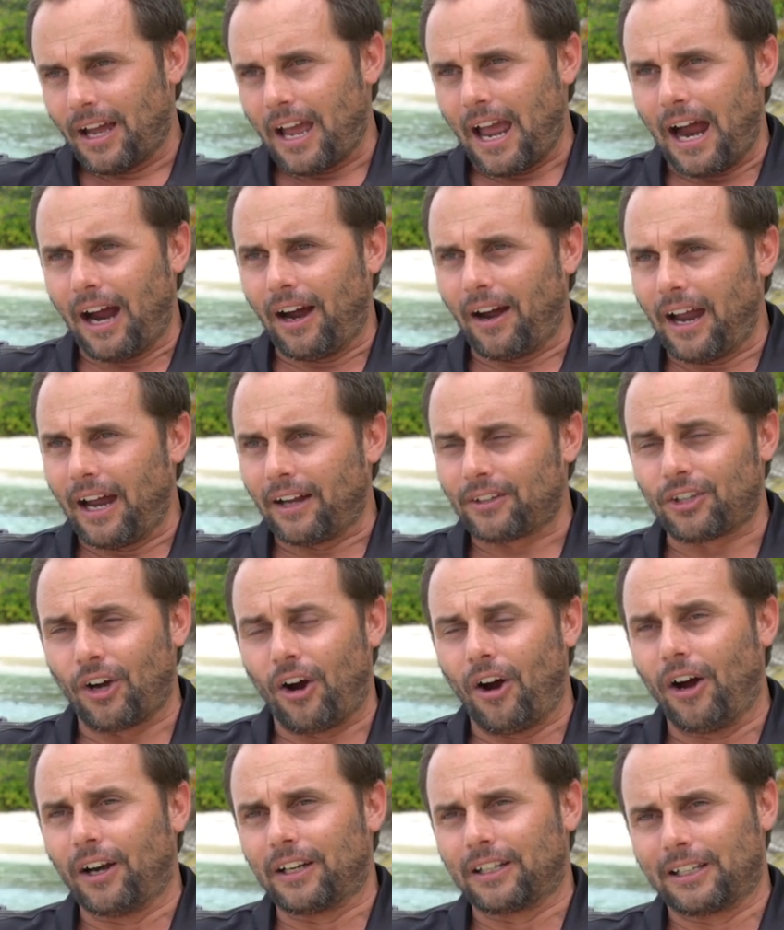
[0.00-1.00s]
Our, our
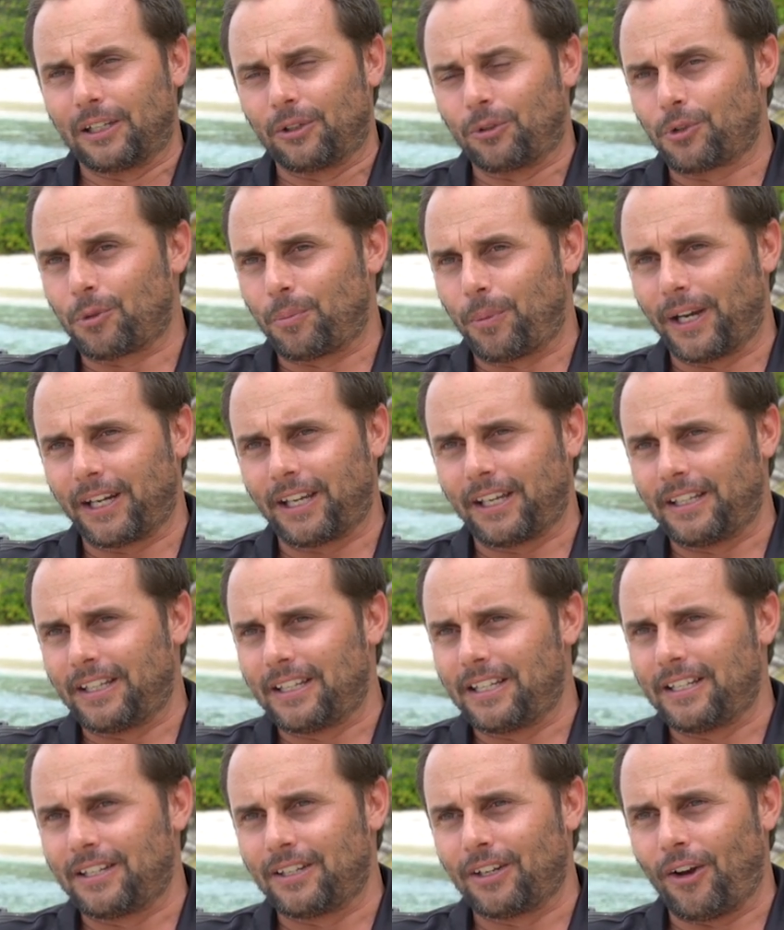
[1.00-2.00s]
tiny little speck in
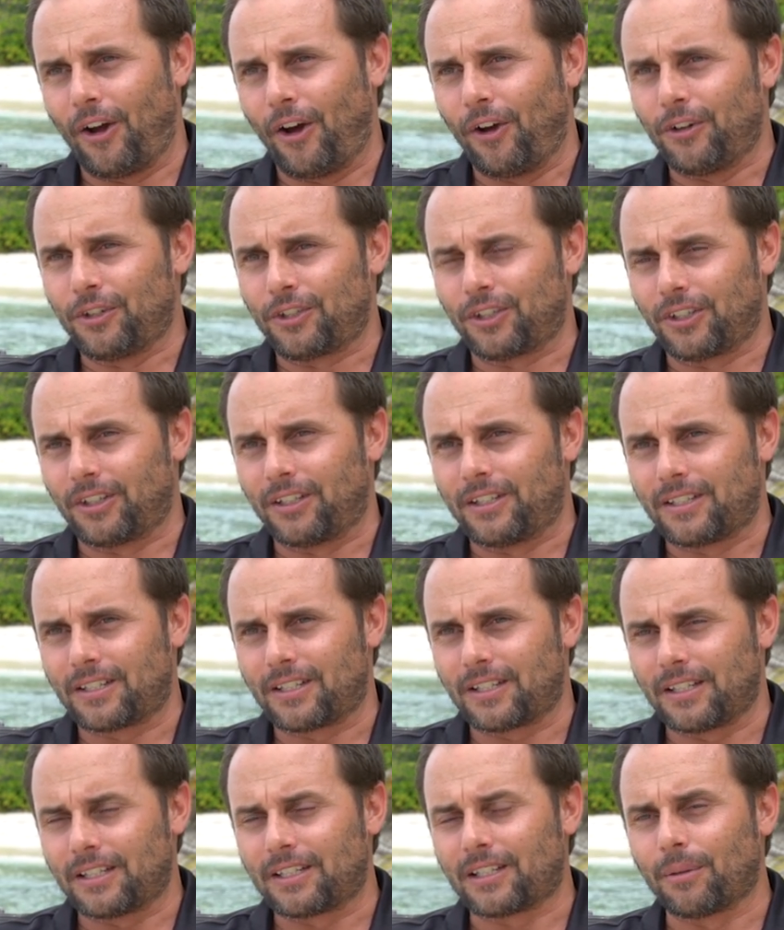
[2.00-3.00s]
the Indian Ocean
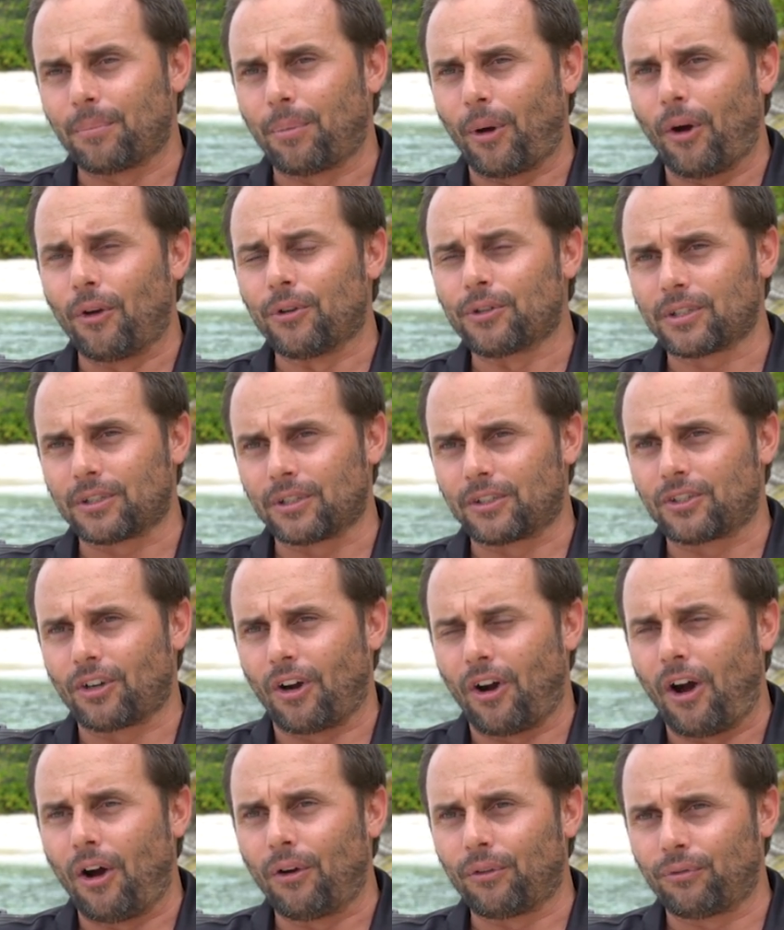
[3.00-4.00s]
is, is the poster
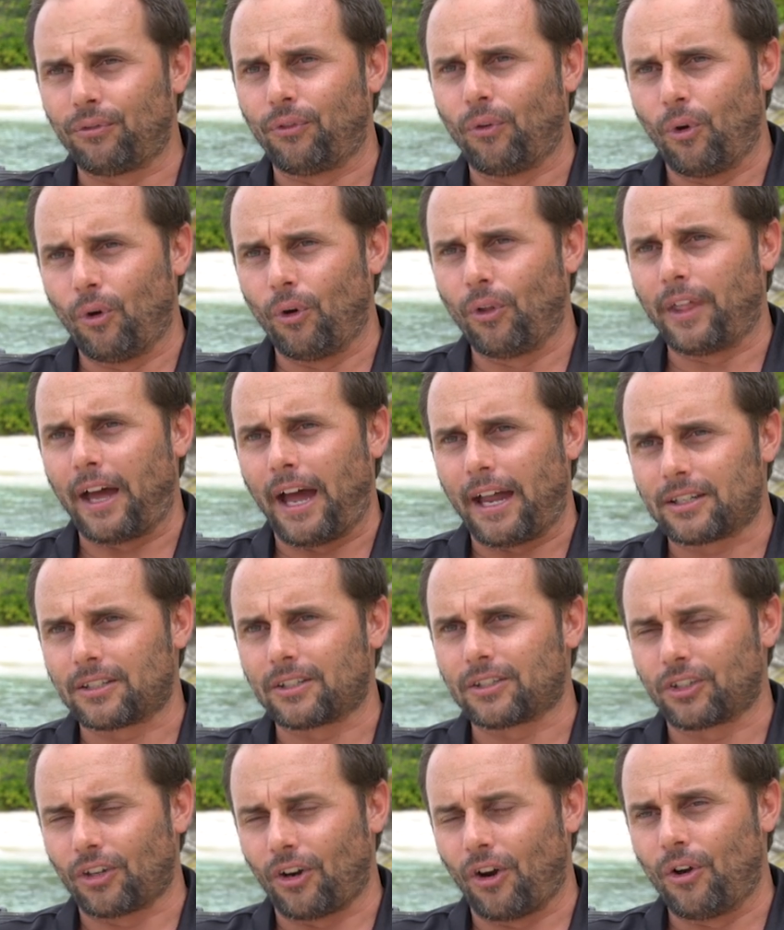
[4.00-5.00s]
child for that,
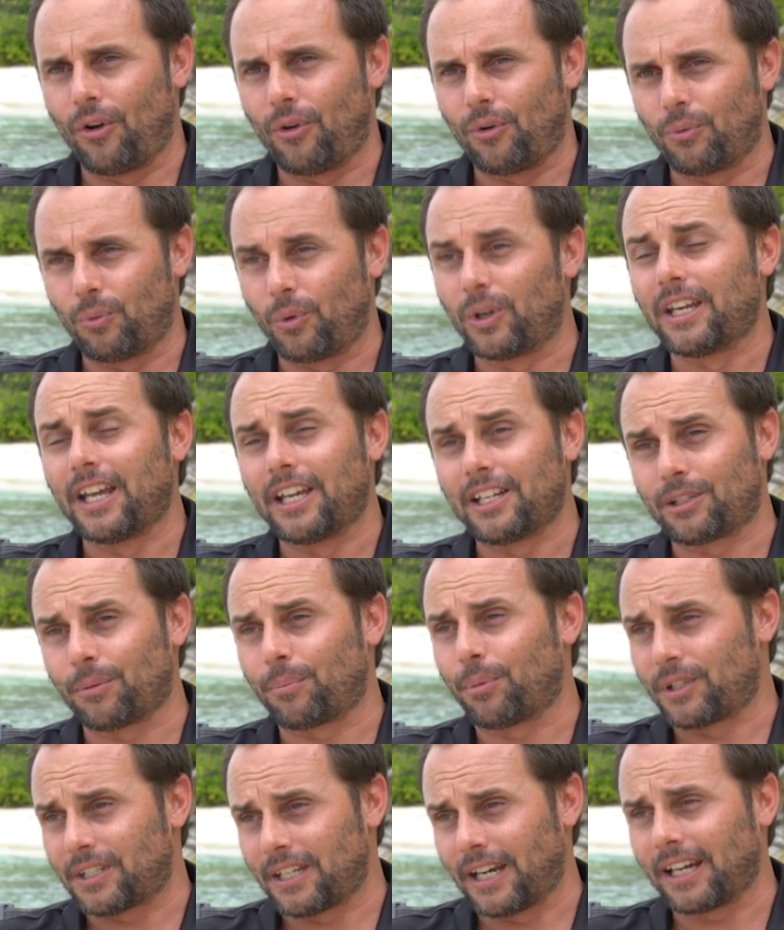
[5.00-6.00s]
to show we need to
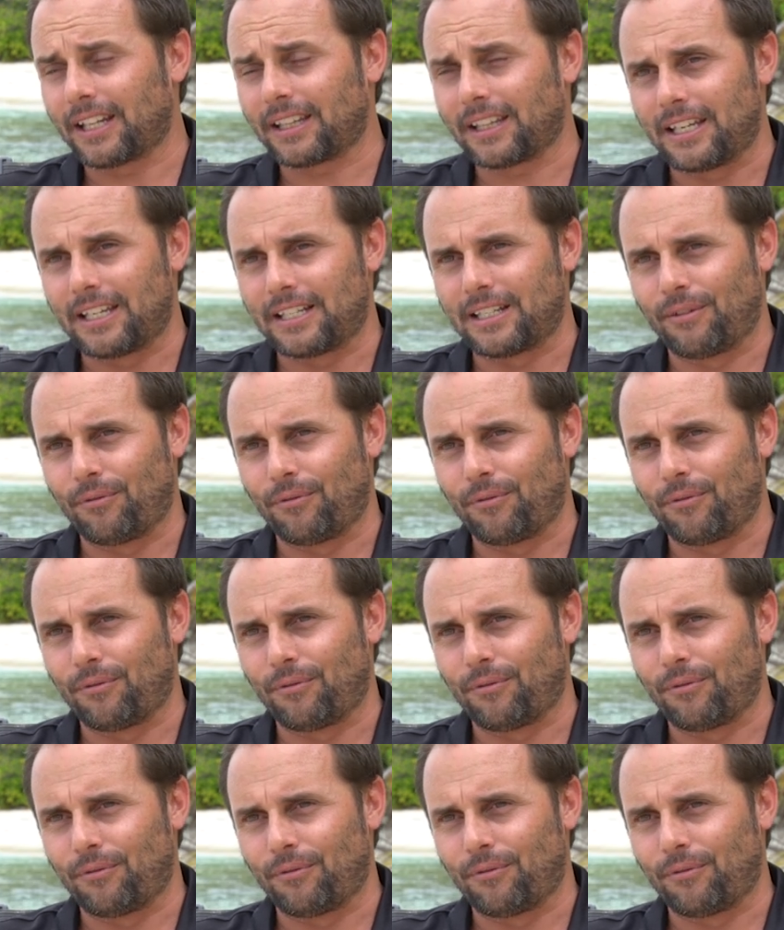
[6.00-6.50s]
protect these